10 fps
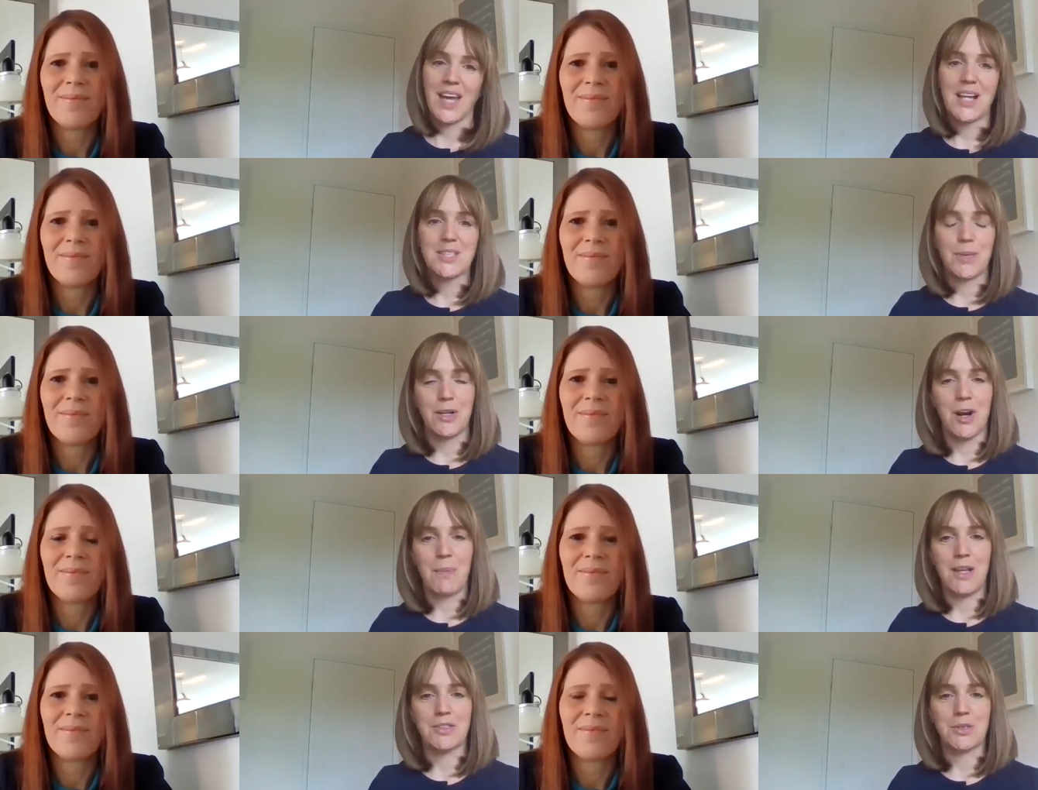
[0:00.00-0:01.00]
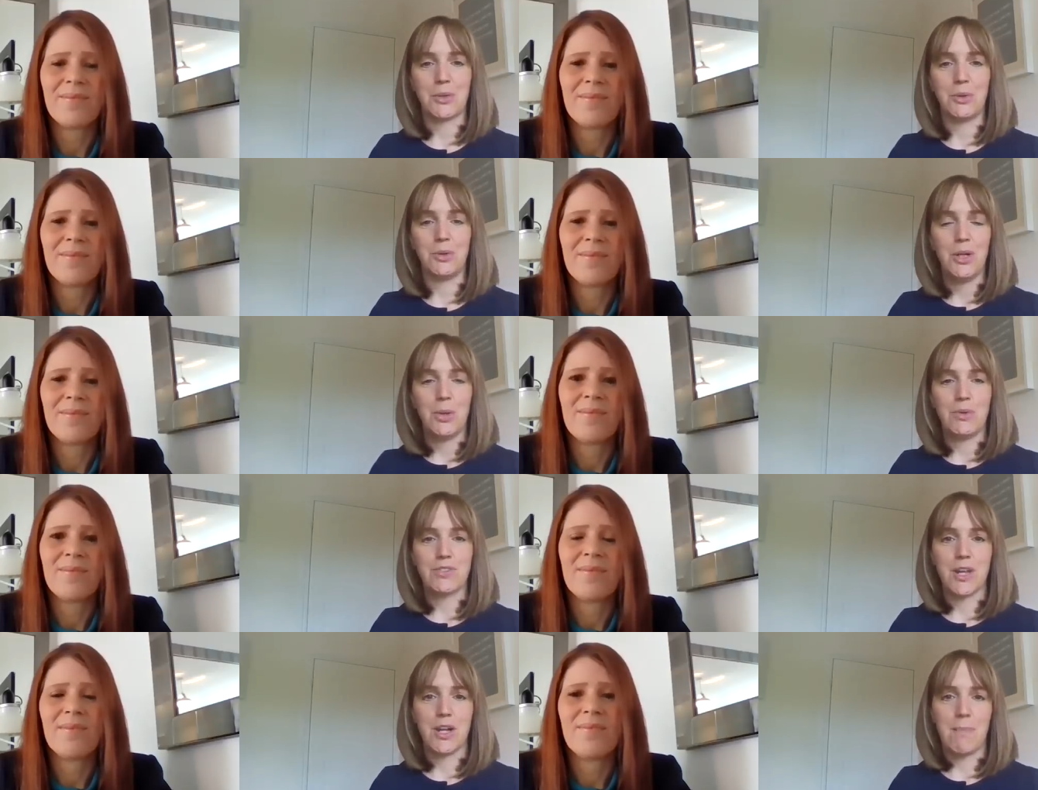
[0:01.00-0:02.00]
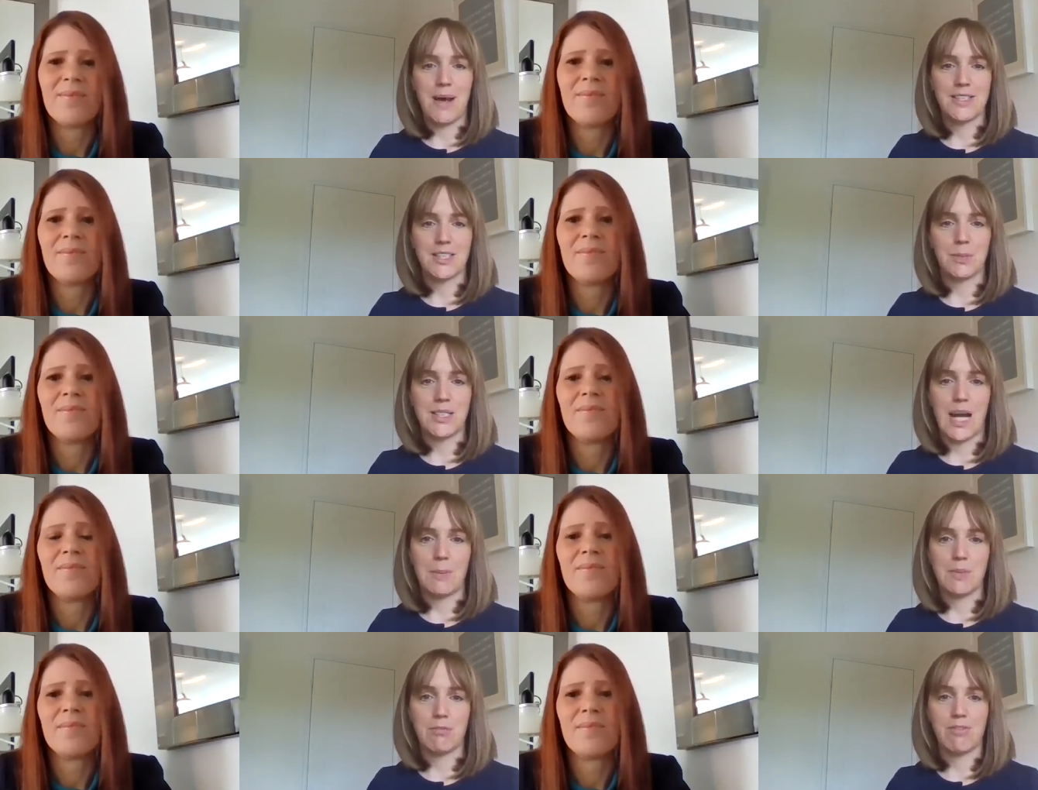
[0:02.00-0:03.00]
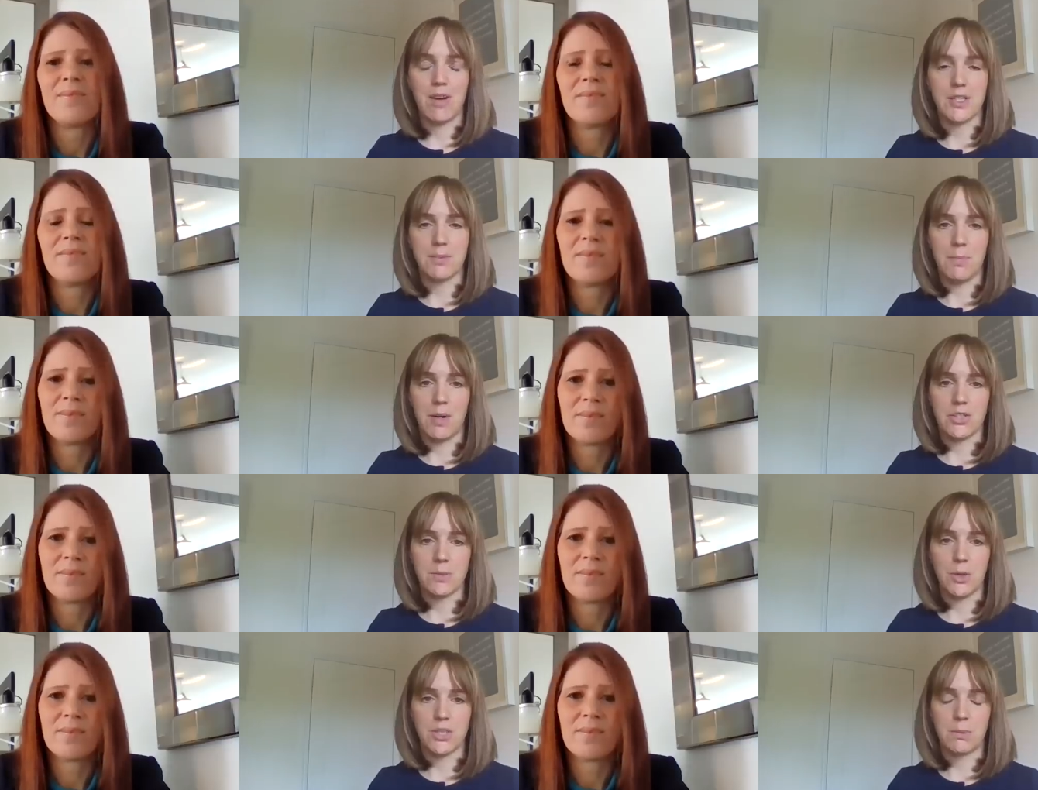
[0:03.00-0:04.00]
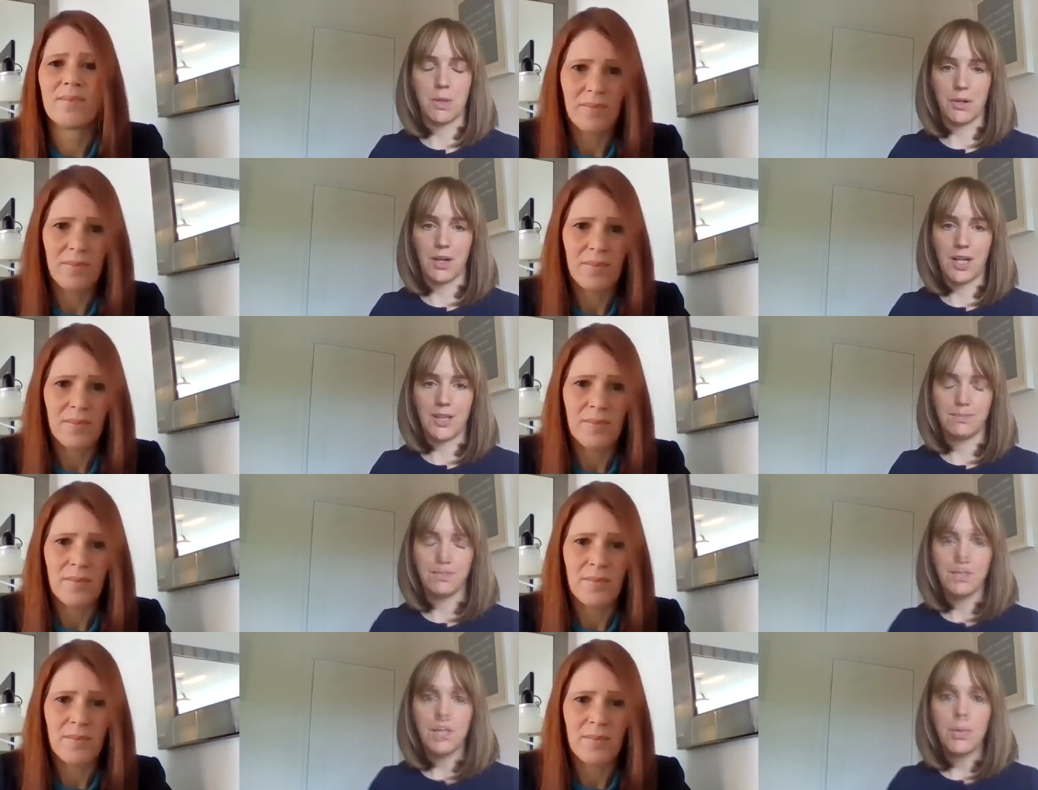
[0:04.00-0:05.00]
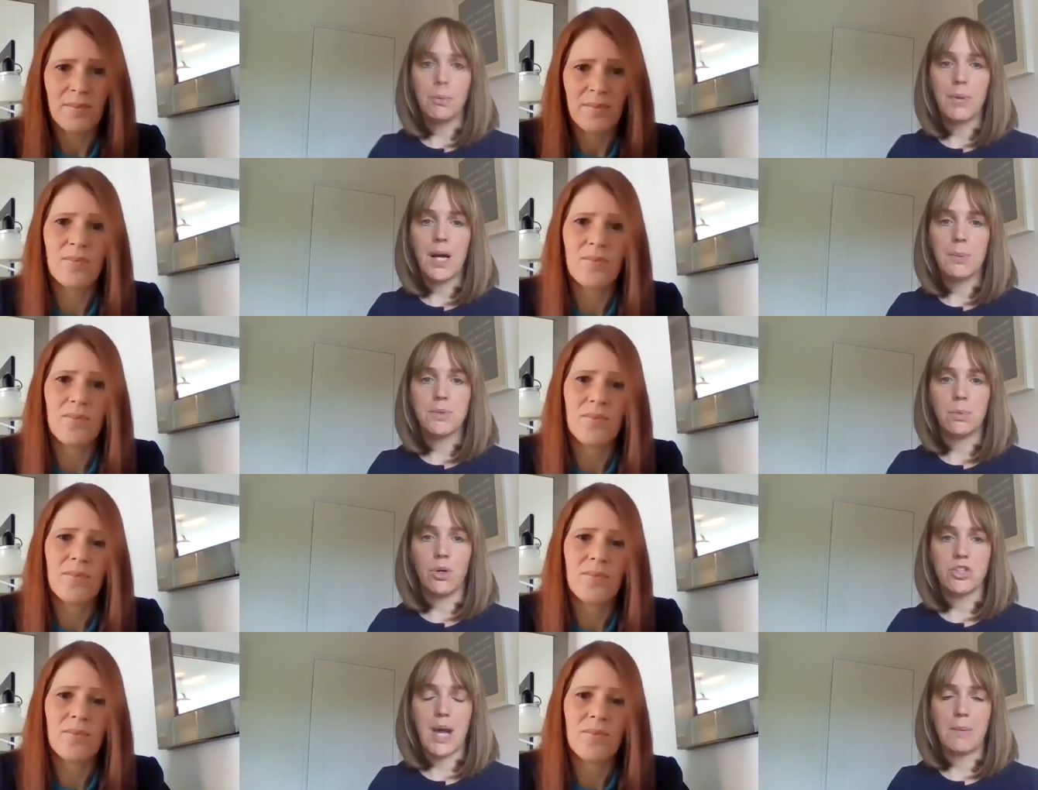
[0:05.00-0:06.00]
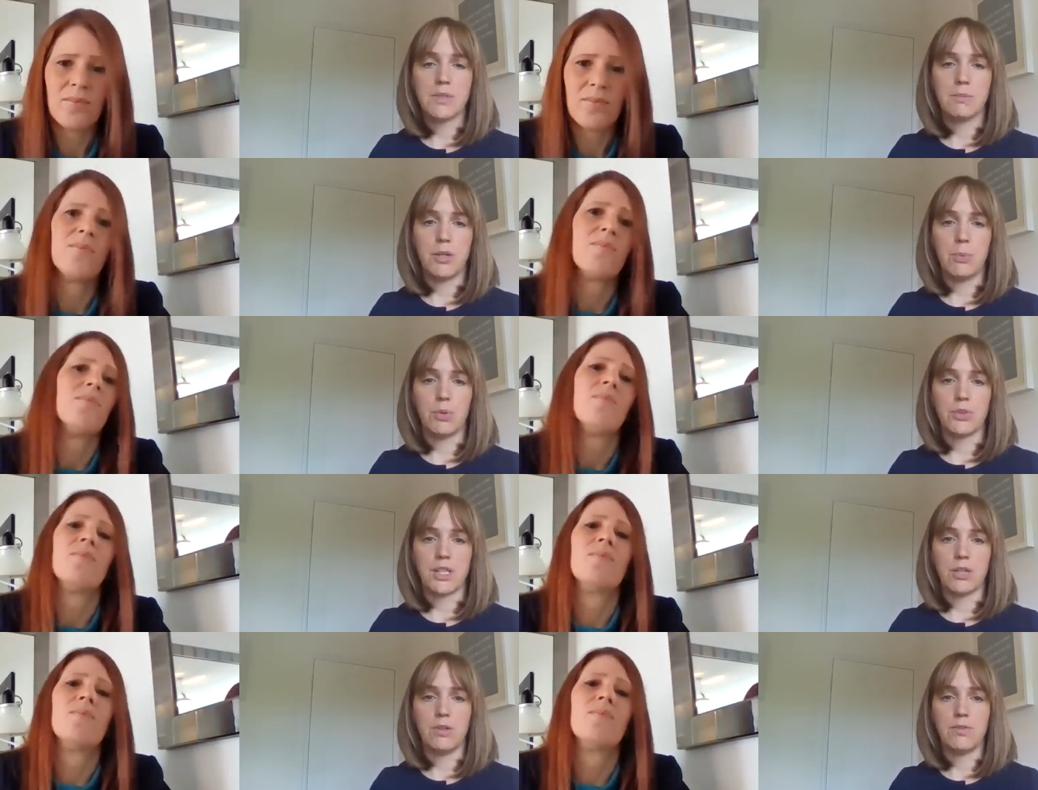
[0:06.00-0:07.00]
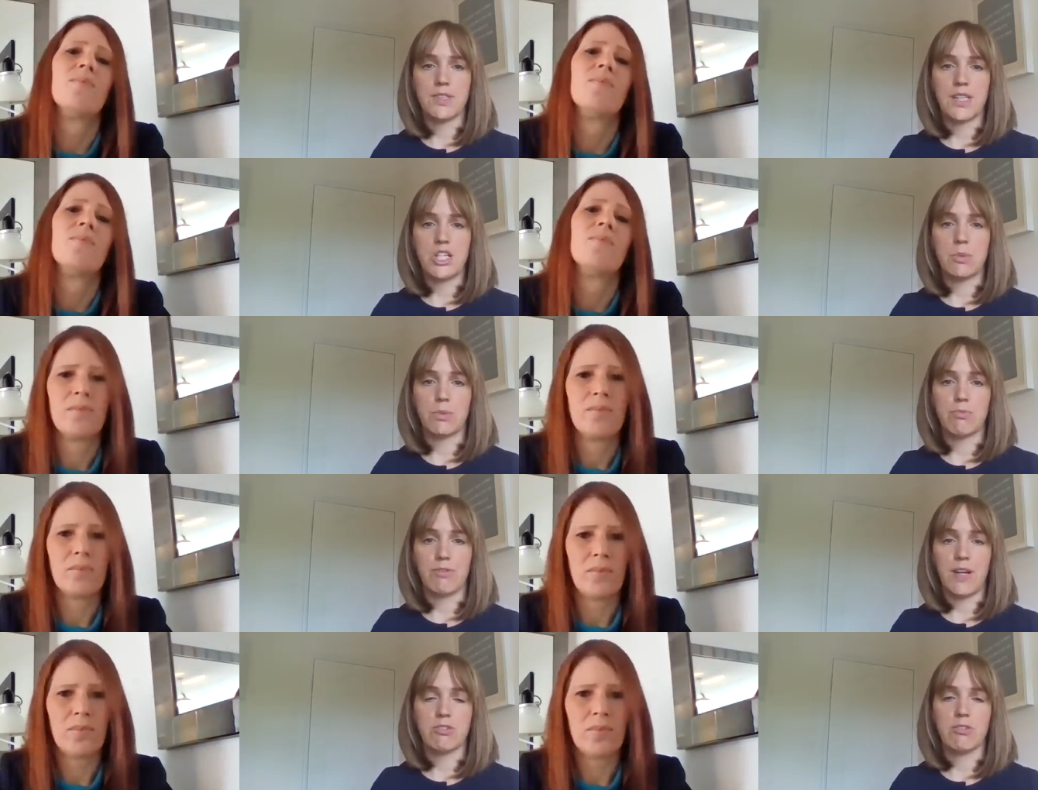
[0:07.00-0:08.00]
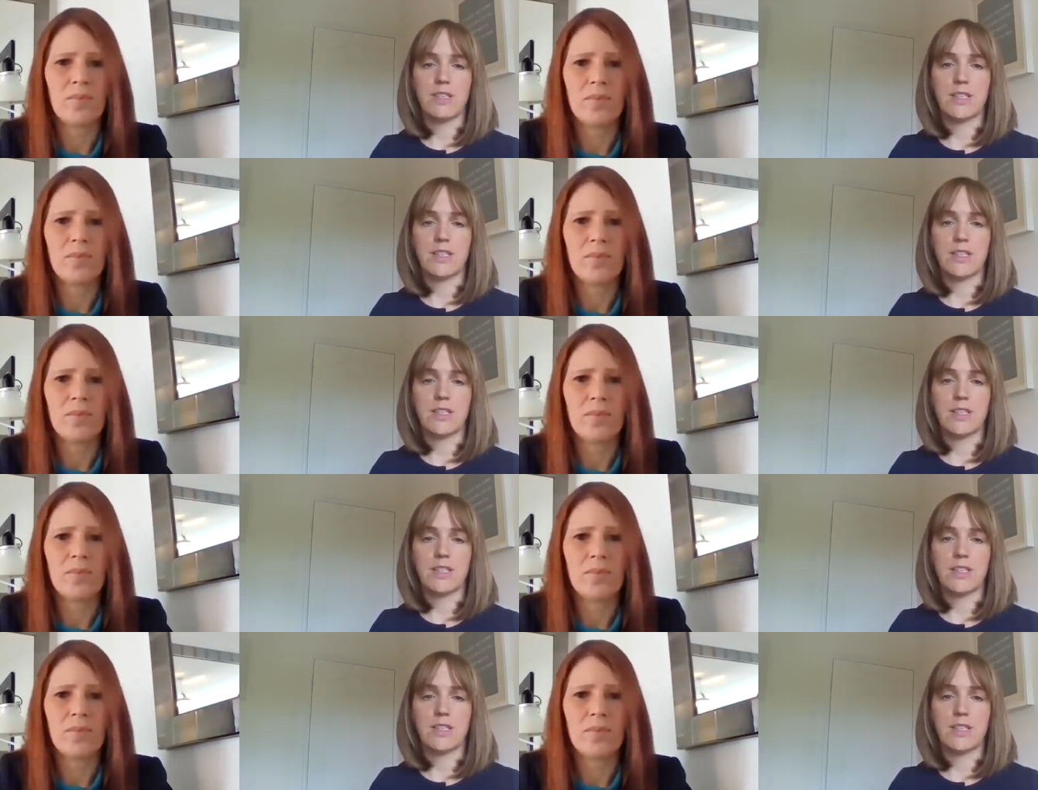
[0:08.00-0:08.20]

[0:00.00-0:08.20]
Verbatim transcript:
Speaker 1: as we can't be in school, We've done our best to adapt and provide as much as possible online. You'll be able to watch Hampton pupils in conversation with Professor of